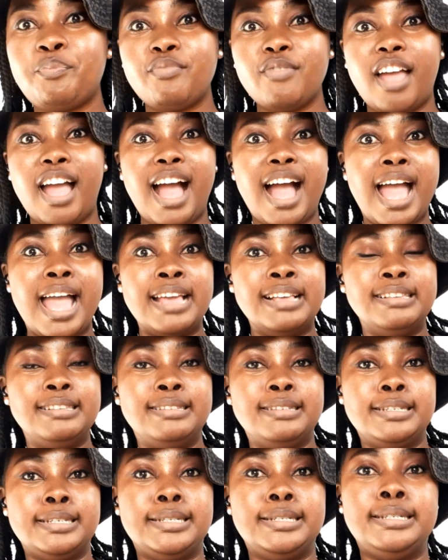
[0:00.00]

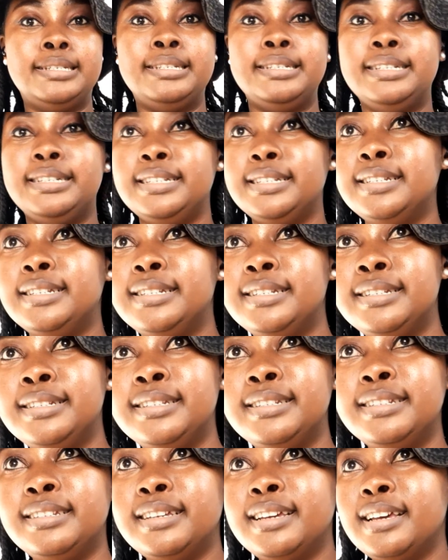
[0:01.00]

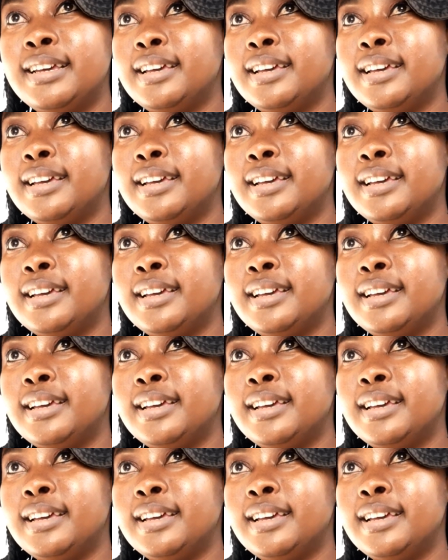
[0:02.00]
hygiene,